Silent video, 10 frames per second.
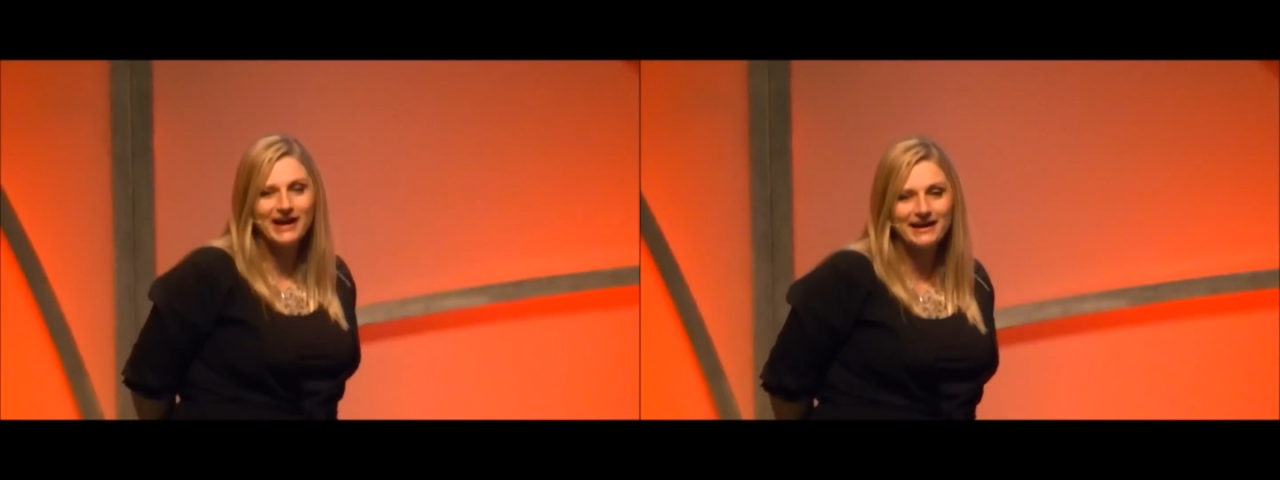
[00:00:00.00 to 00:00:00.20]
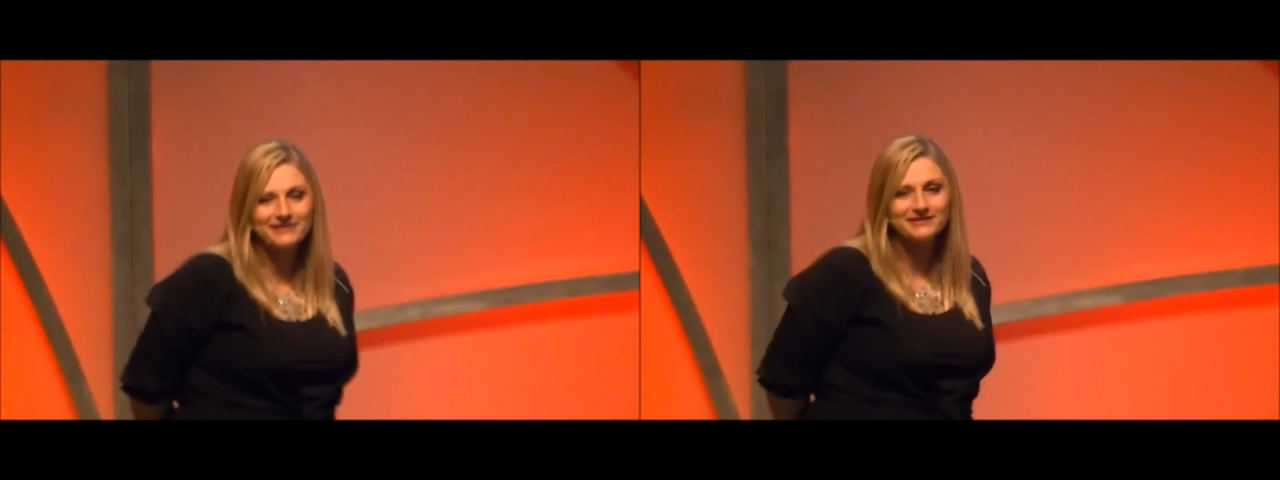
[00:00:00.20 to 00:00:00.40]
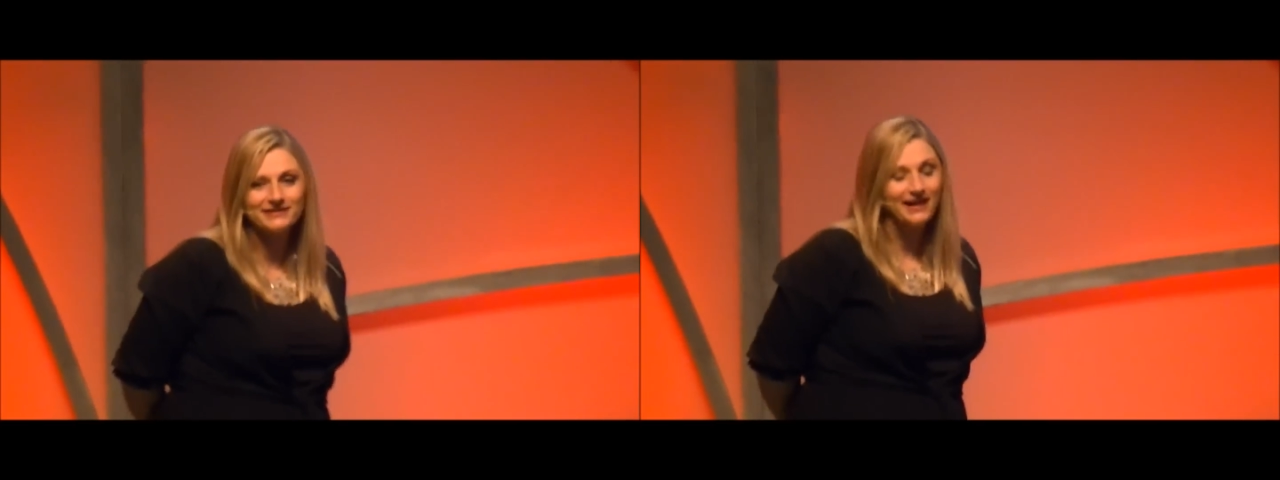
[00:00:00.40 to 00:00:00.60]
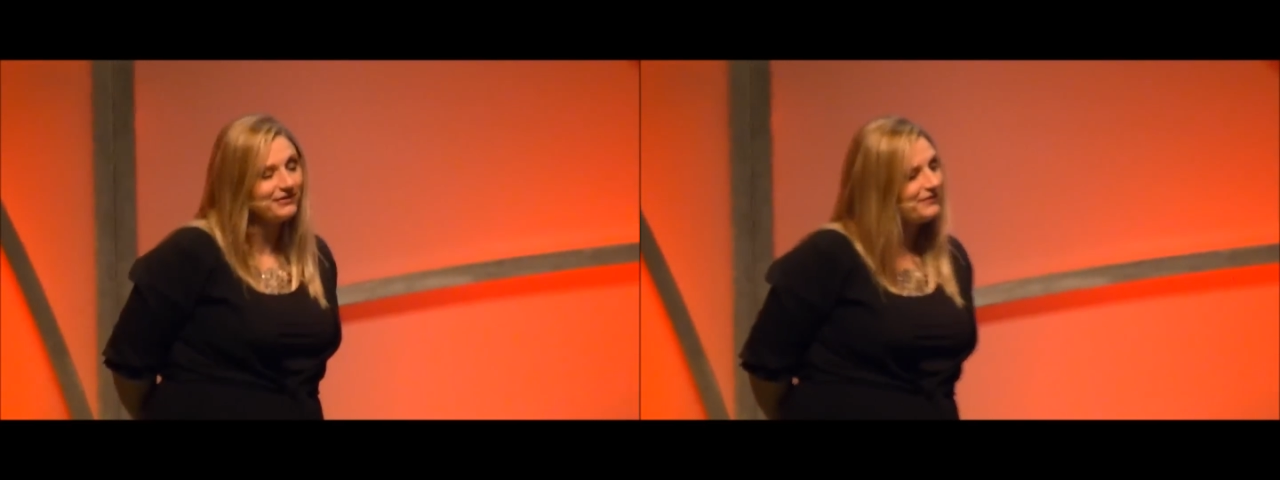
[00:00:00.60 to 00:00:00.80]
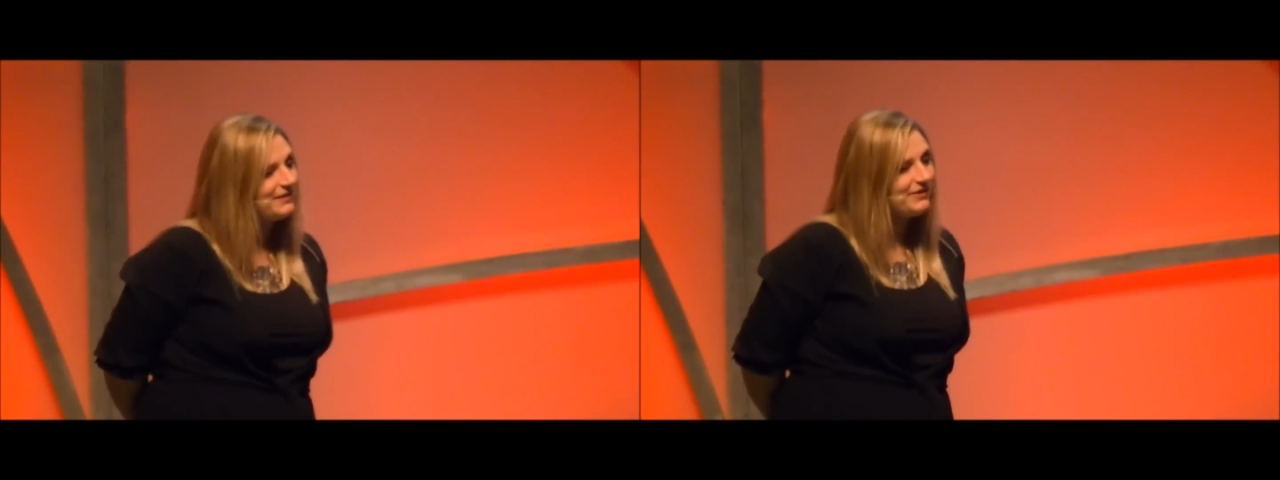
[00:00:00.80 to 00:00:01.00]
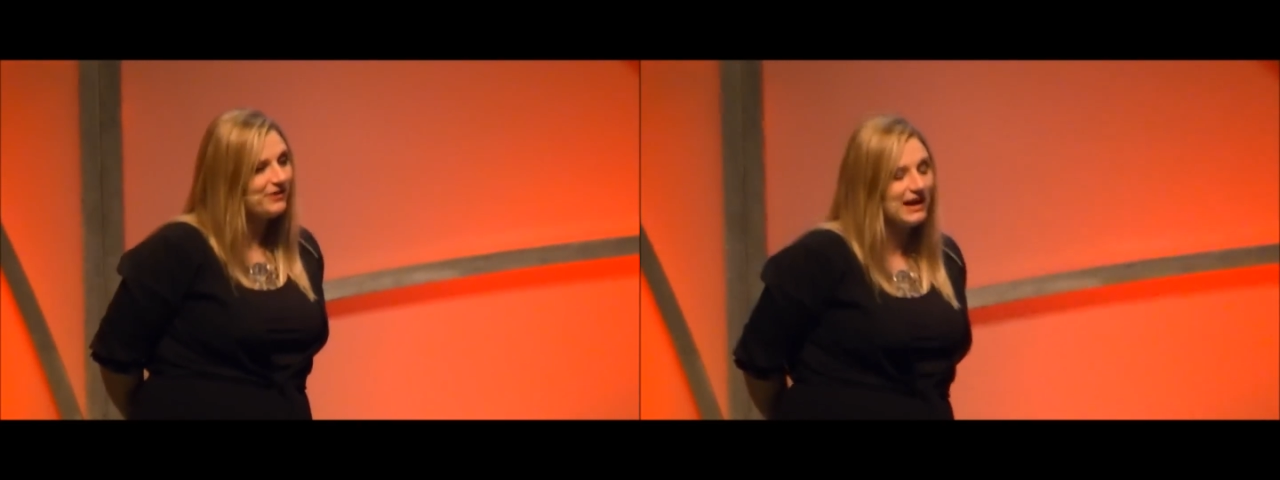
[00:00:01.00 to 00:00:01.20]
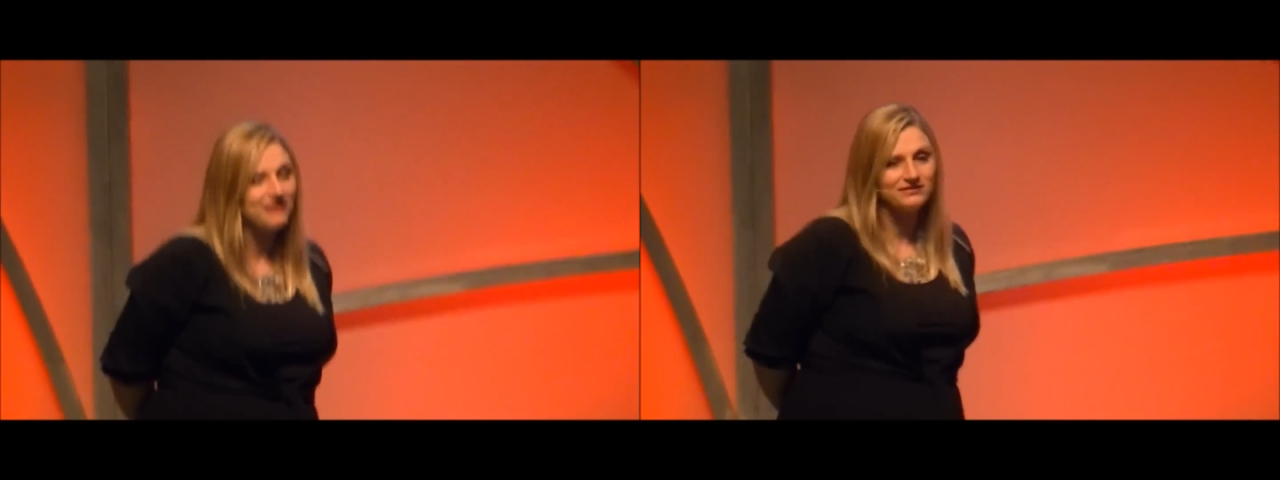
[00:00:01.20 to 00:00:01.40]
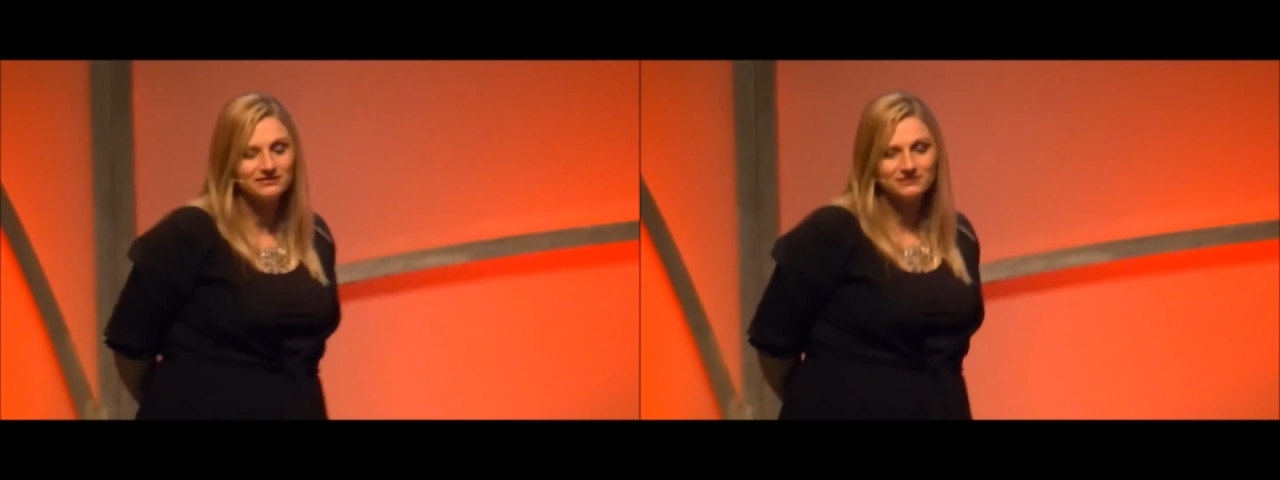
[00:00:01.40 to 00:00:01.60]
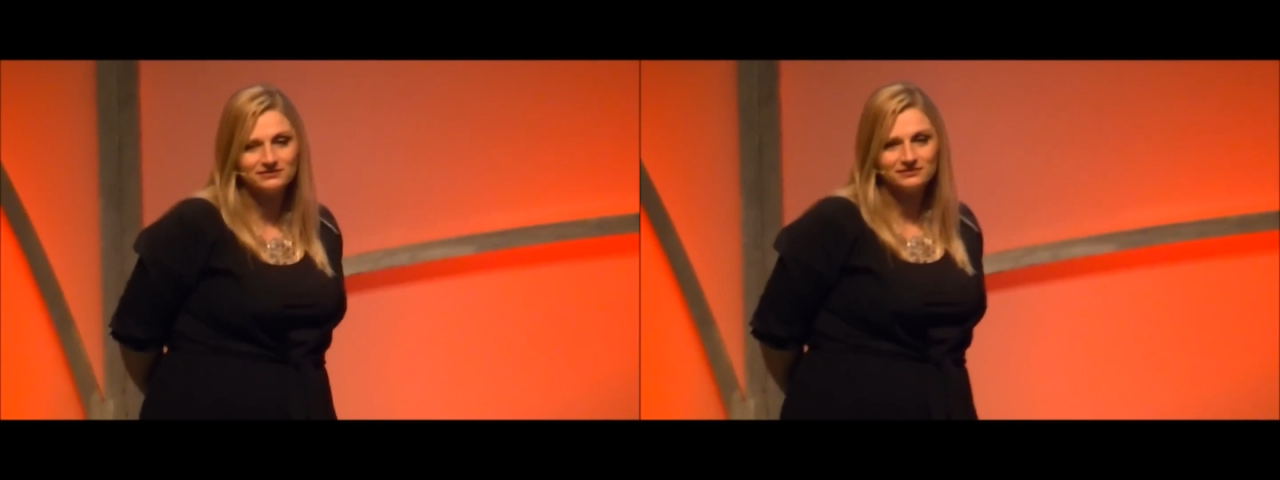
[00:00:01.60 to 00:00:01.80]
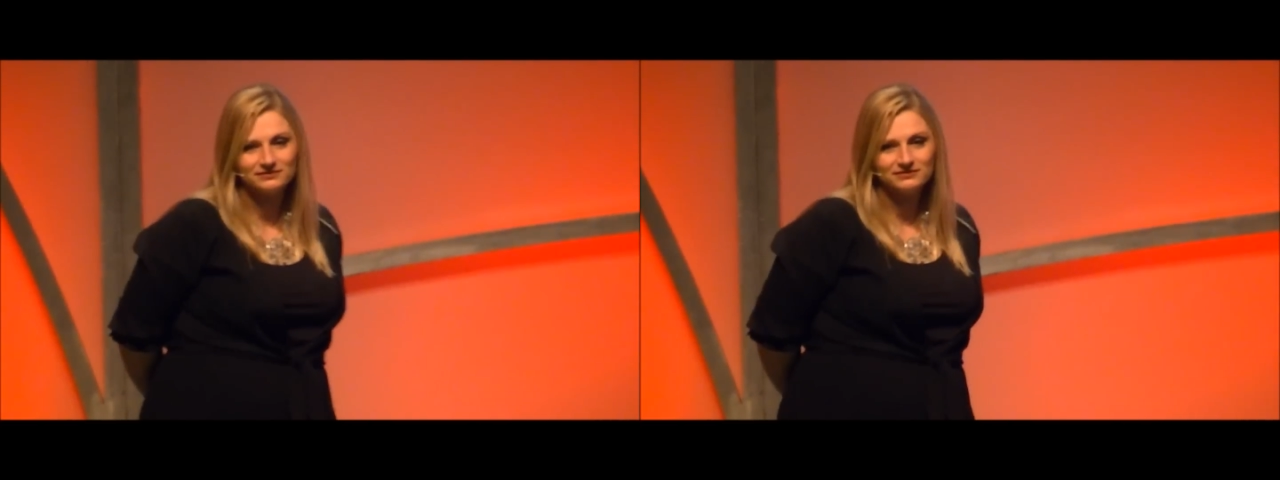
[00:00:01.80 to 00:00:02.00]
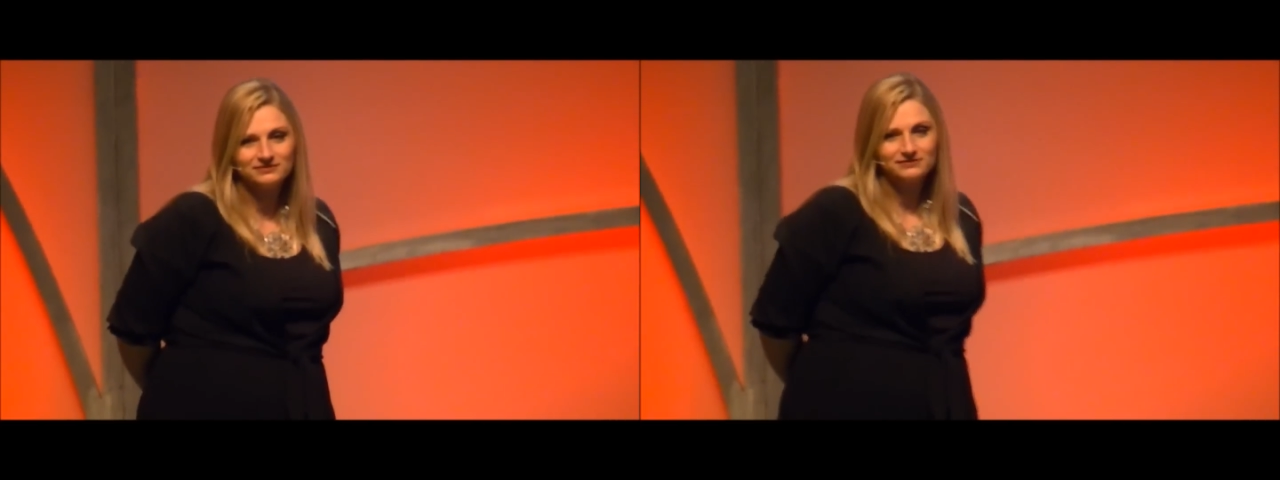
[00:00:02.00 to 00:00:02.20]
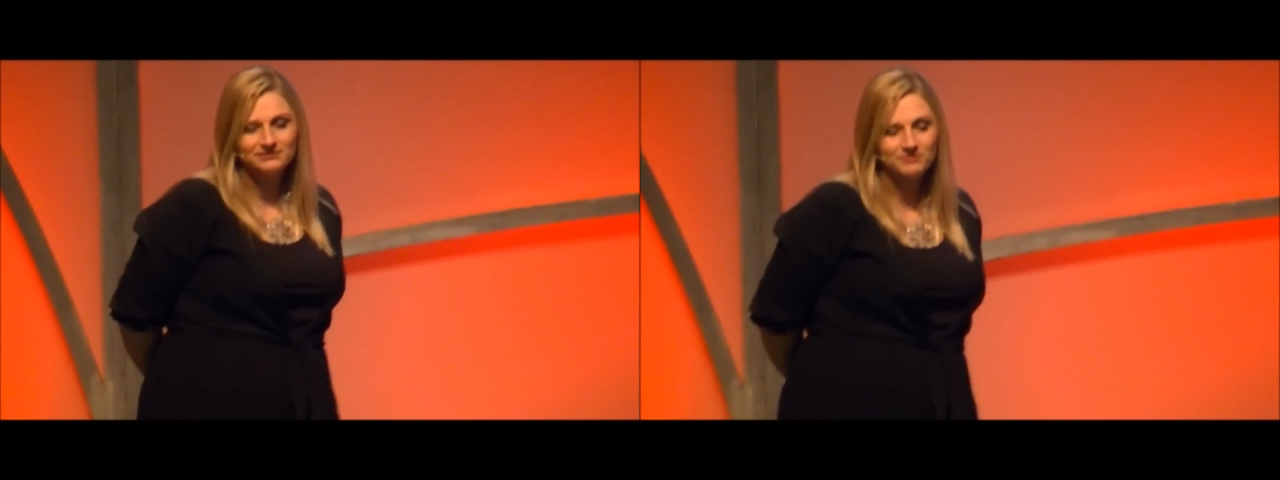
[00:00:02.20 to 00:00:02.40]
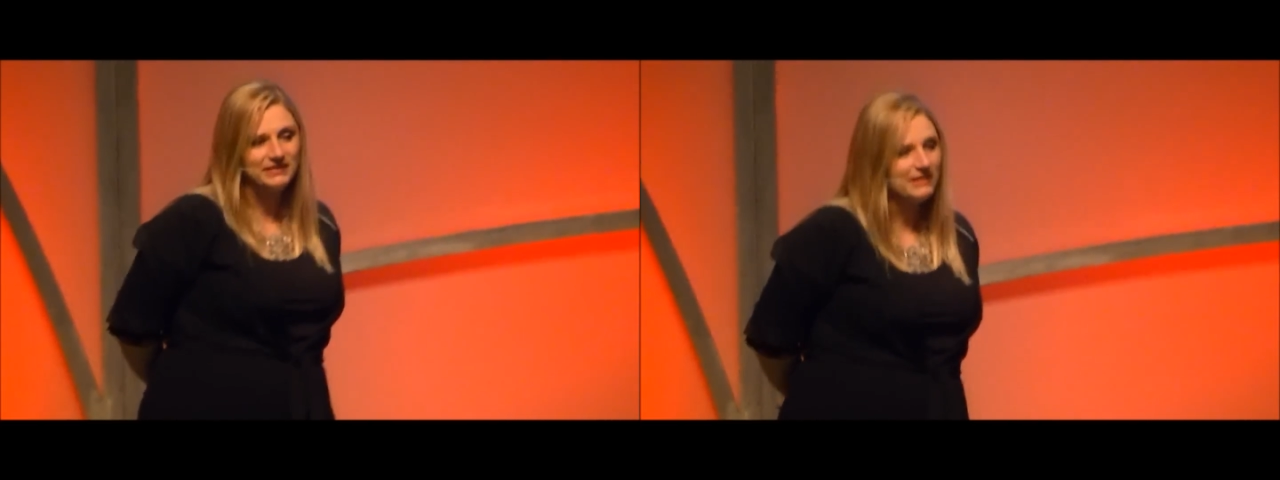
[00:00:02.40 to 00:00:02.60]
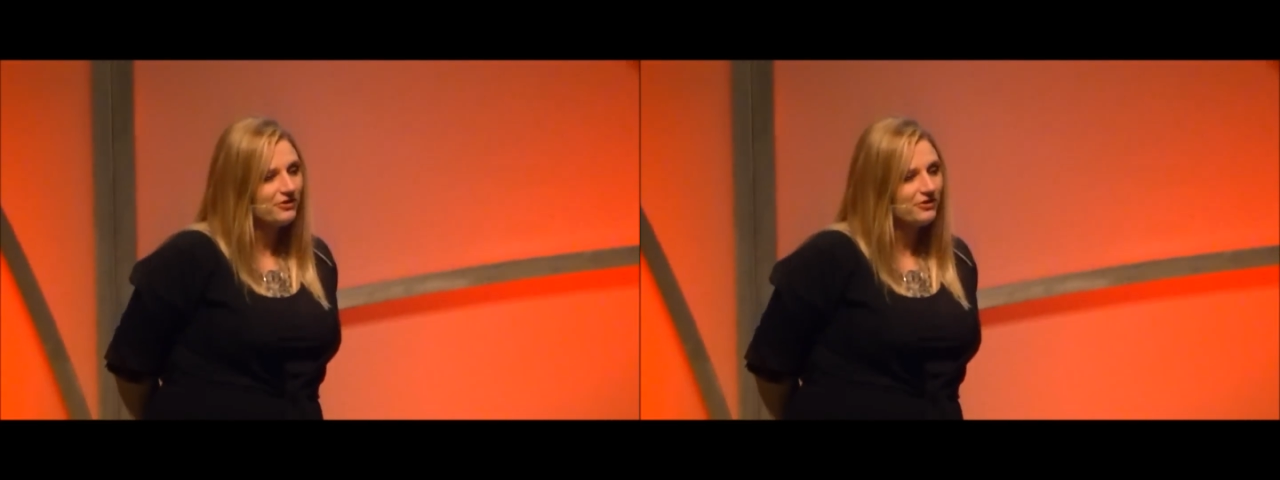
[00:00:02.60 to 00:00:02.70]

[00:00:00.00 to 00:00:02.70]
guys. I love the internet. But the